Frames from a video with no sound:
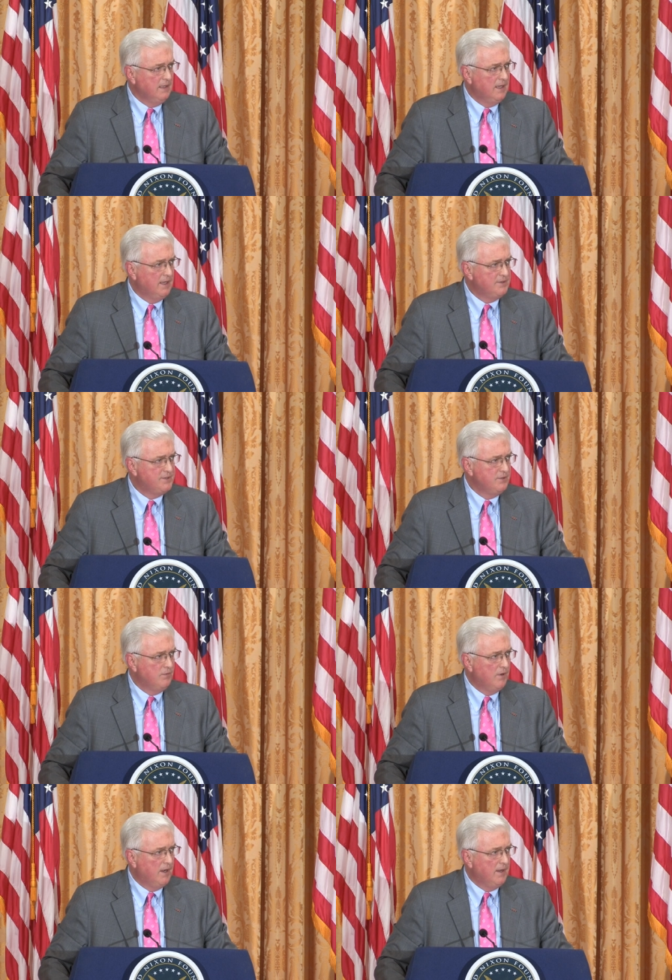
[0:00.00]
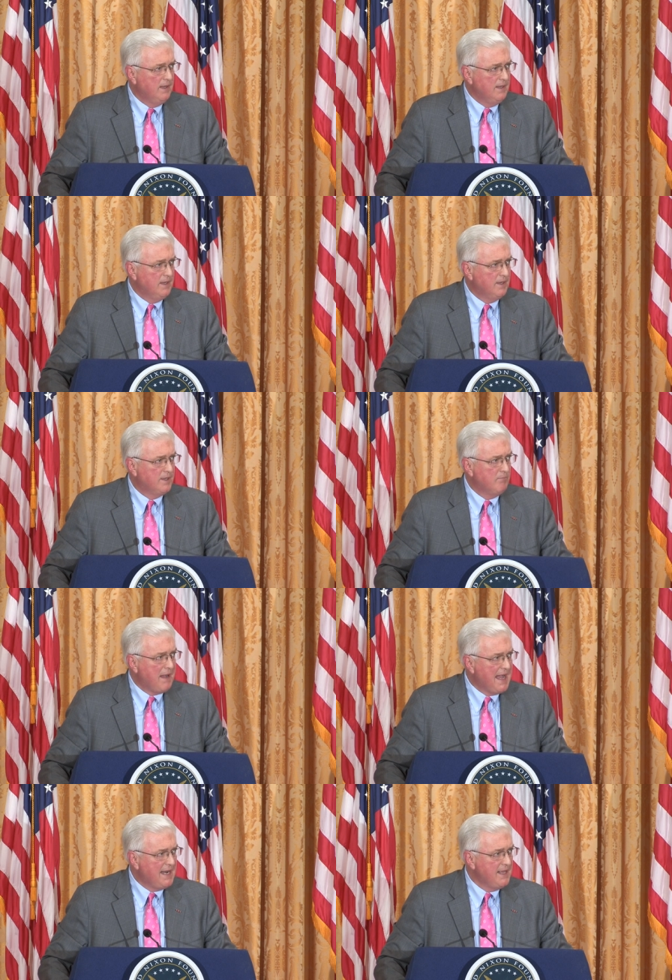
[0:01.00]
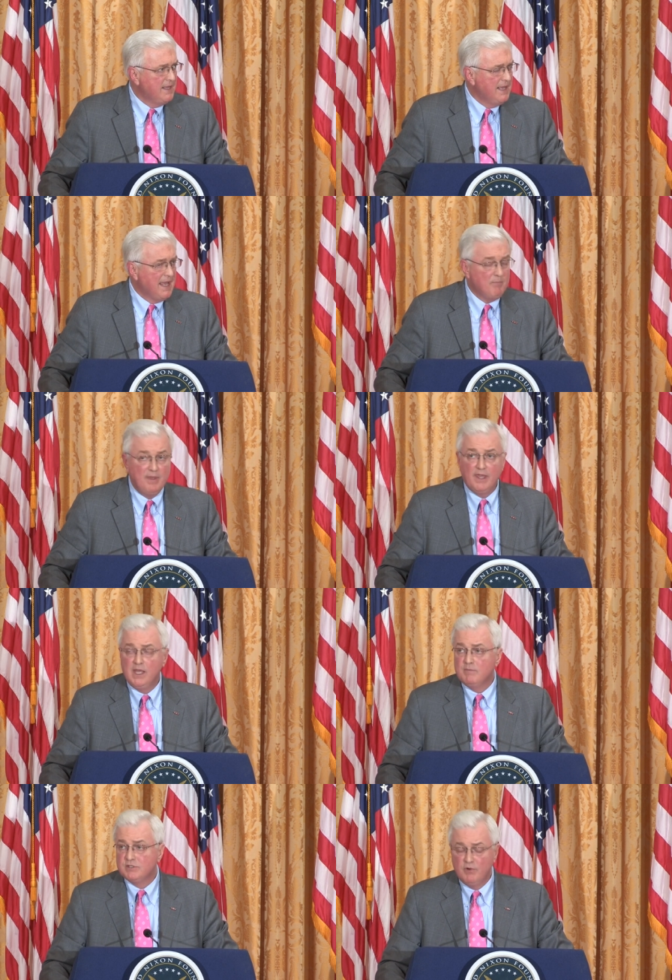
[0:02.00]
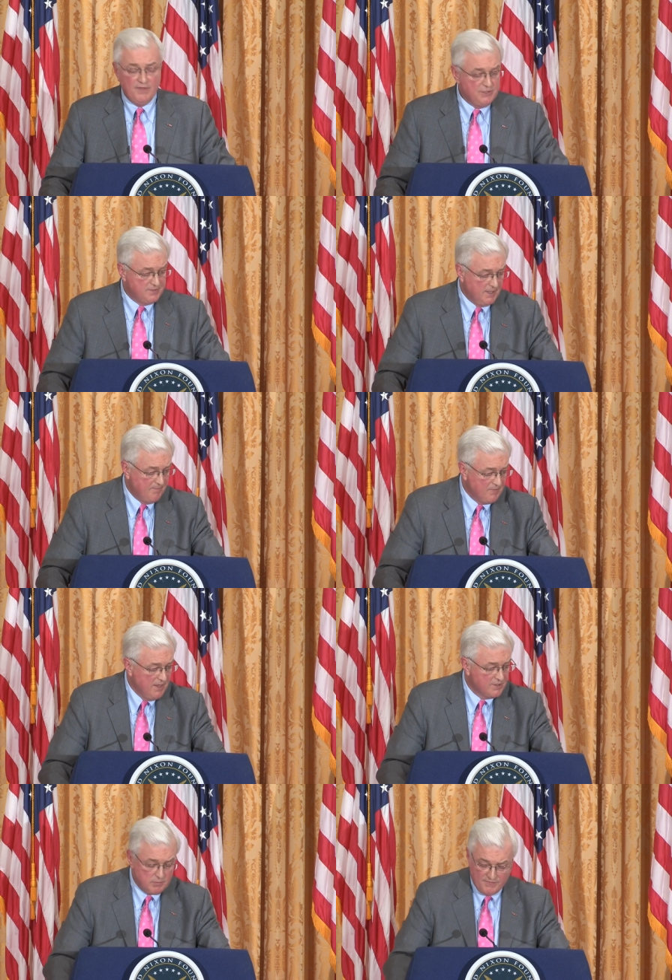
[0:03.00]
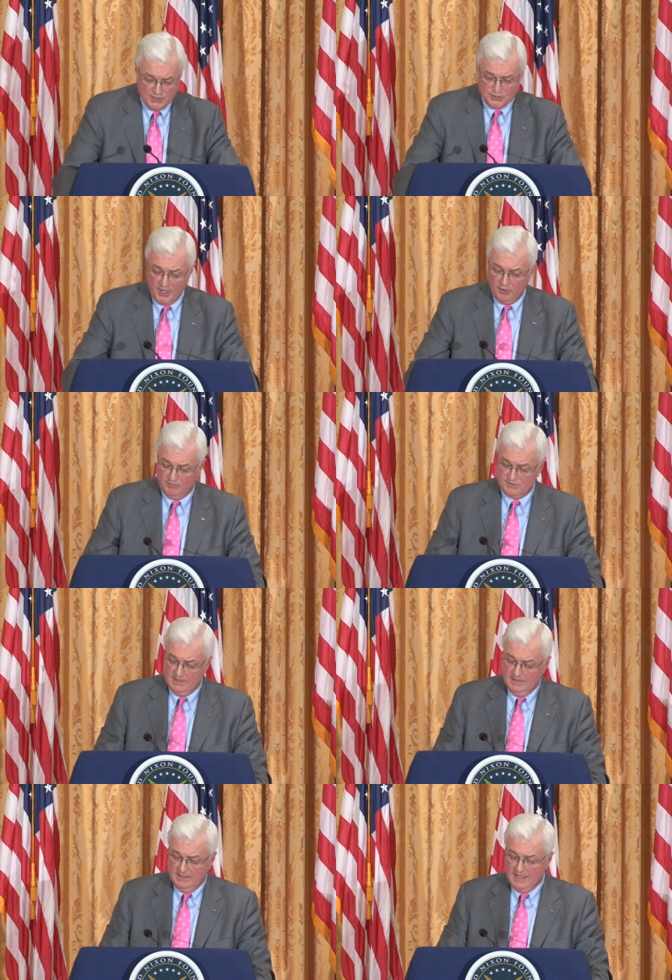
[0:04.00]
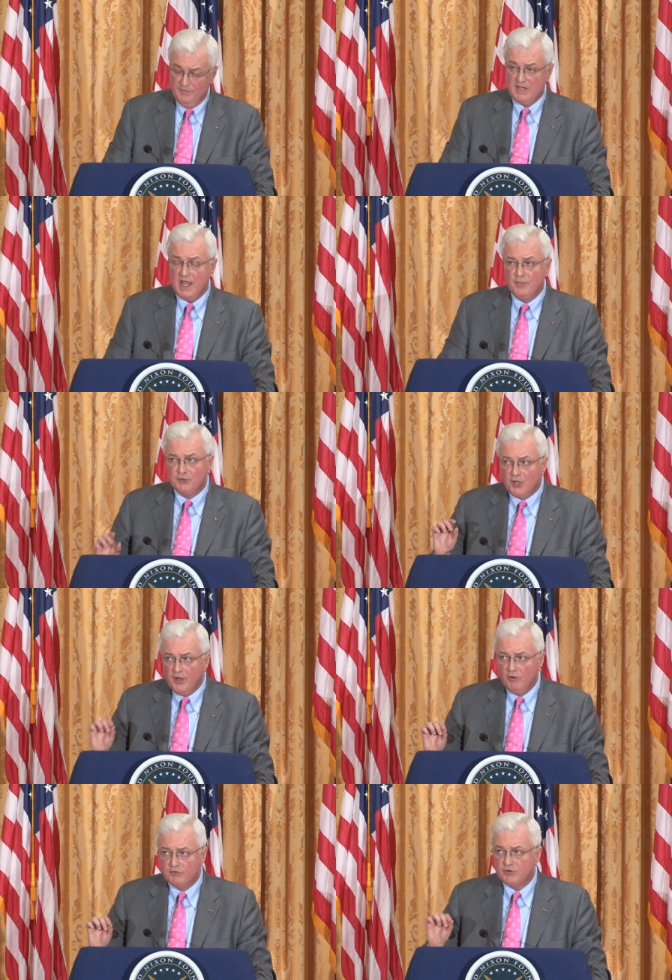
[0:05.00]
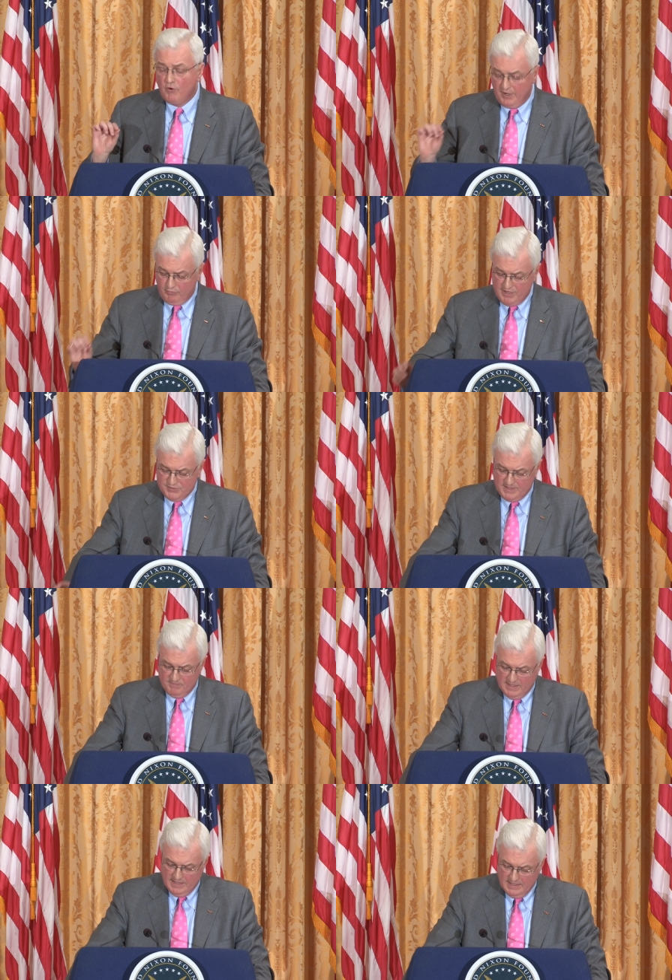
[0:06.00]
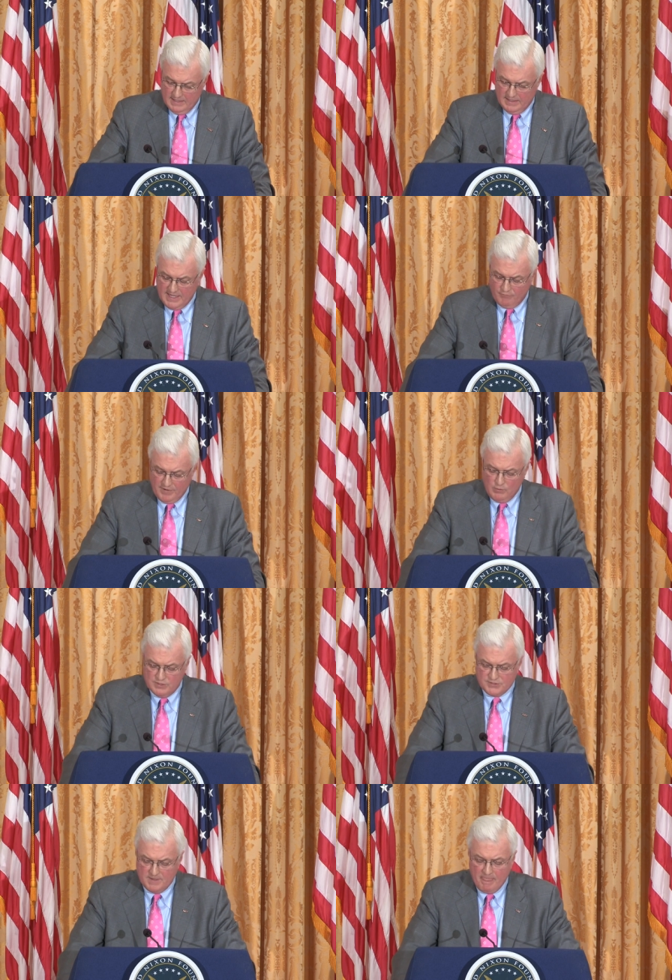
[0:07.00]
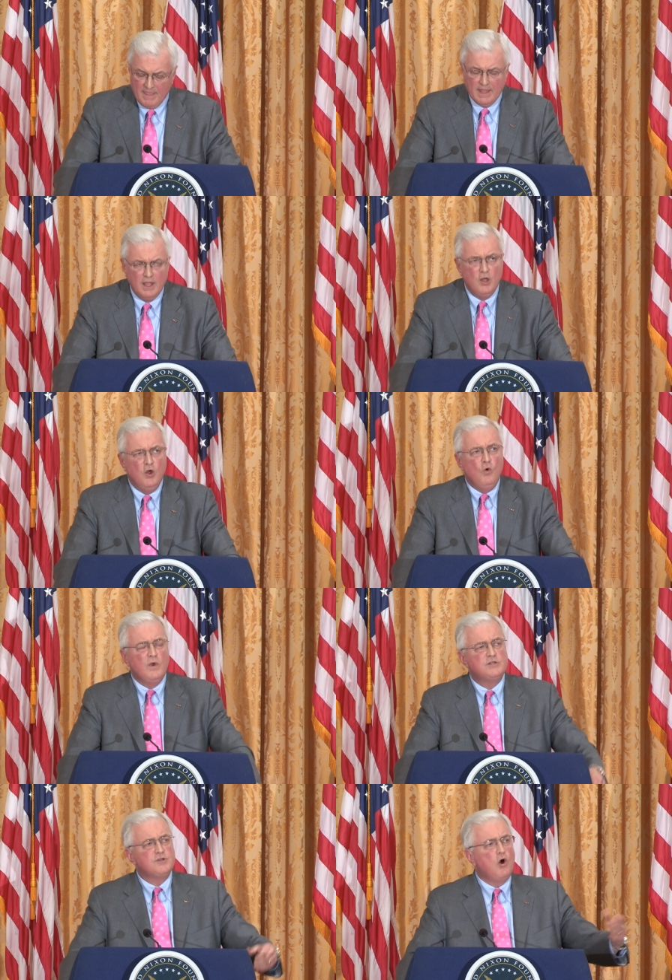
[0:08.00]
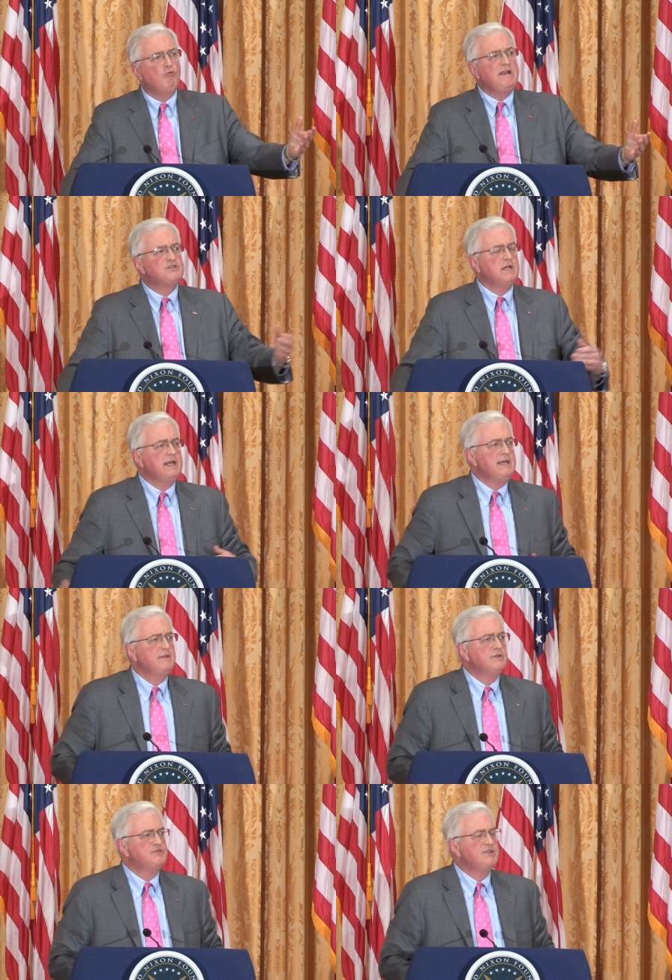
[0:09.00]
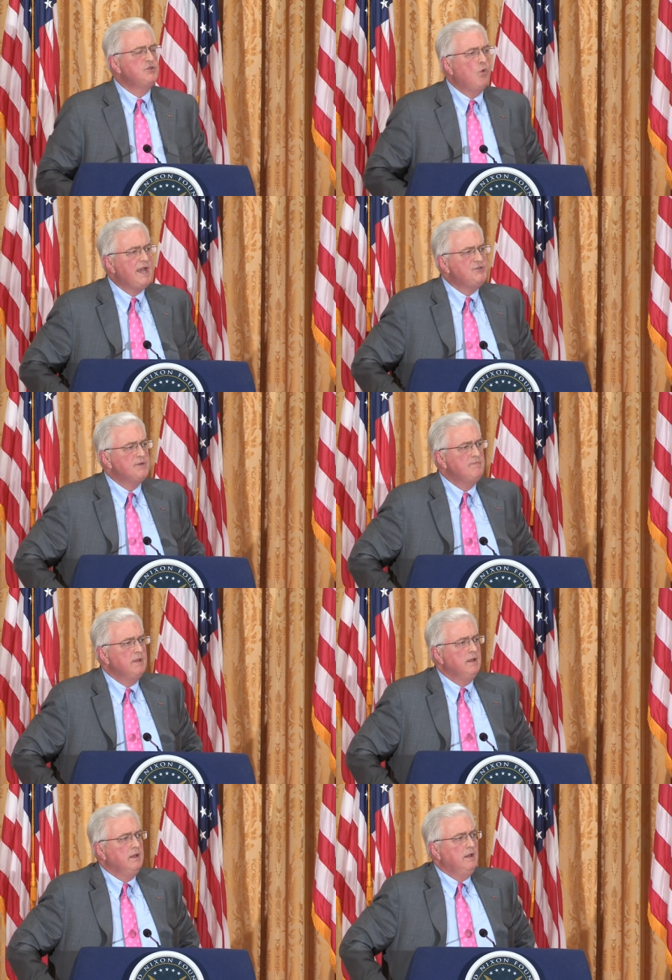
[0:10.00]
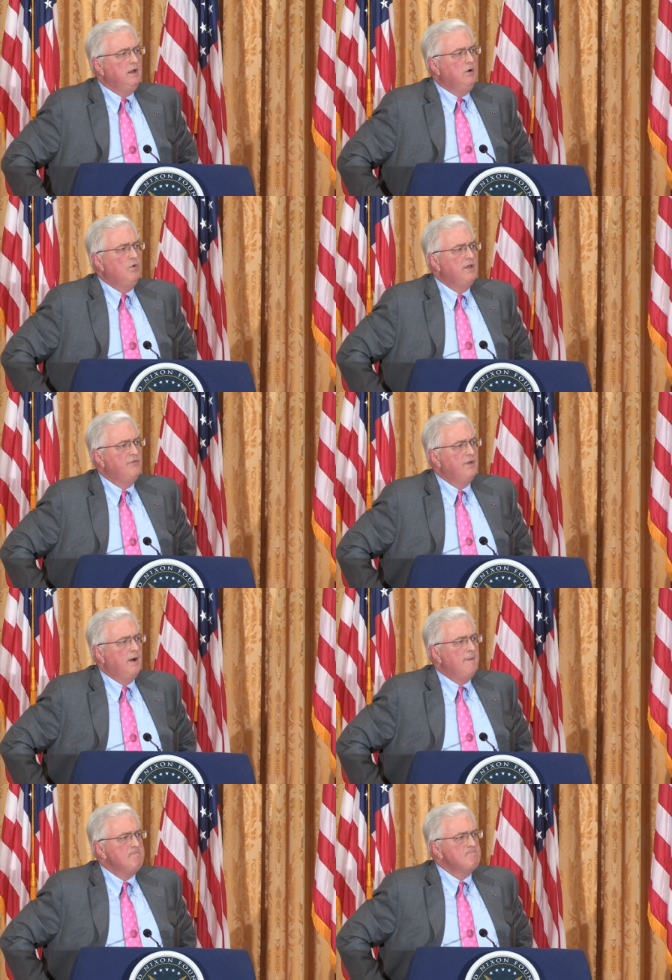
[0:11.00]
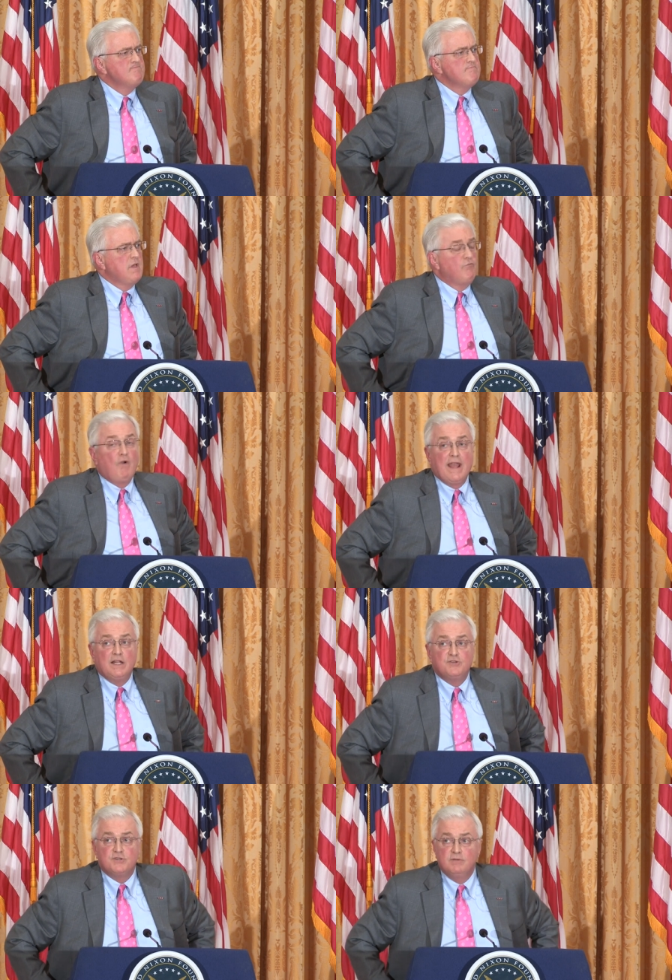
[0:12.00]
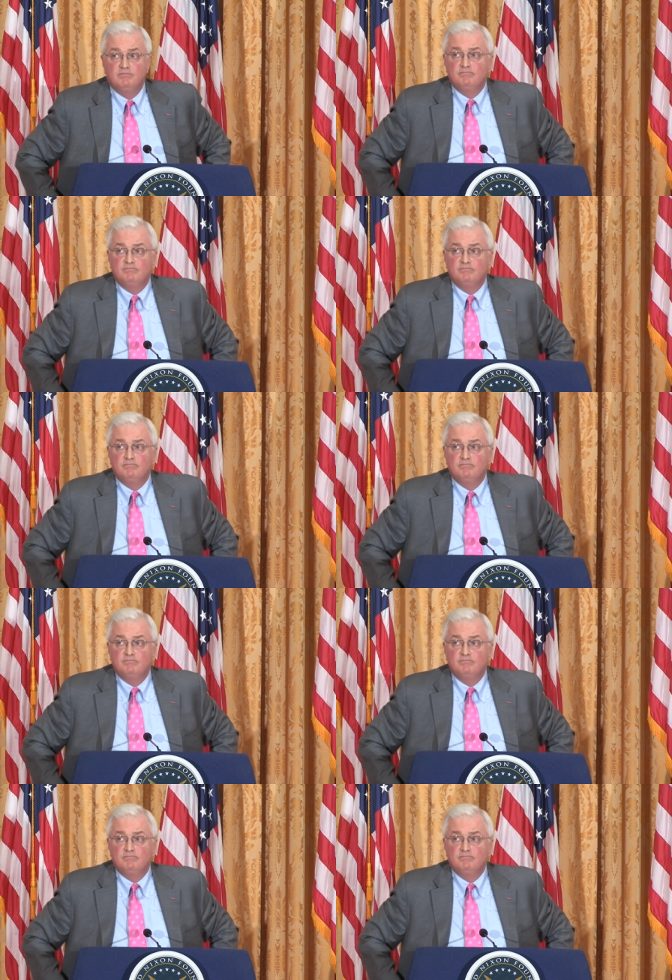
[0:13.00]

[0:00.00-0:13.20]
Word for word: uh, to uh, combating and picking up some of these, um, some of these tunnels. And the, and the tunnels are increasing in frequency. We saw recently the situation with uh, France